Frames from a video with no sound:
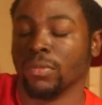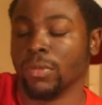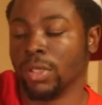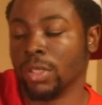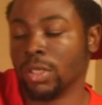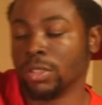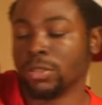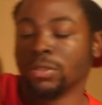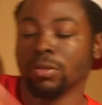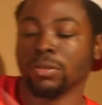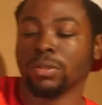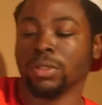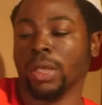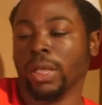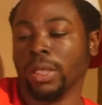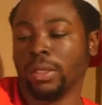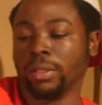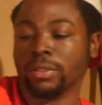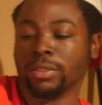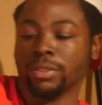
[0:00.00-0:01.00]
Not too
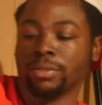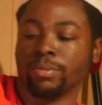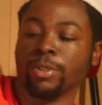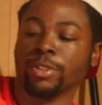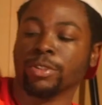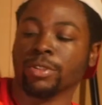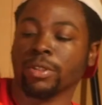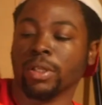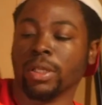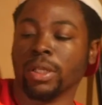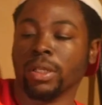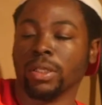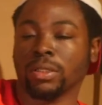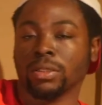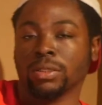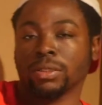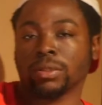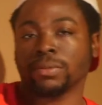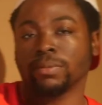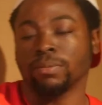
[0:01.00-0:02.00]
tight, just make sure that
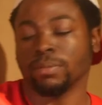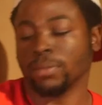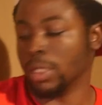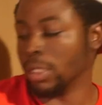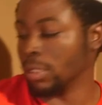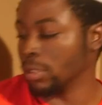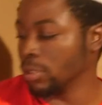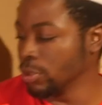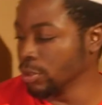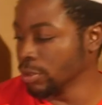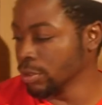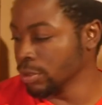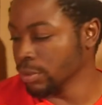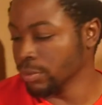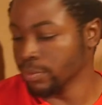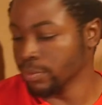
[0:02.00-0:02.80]
it's not loose.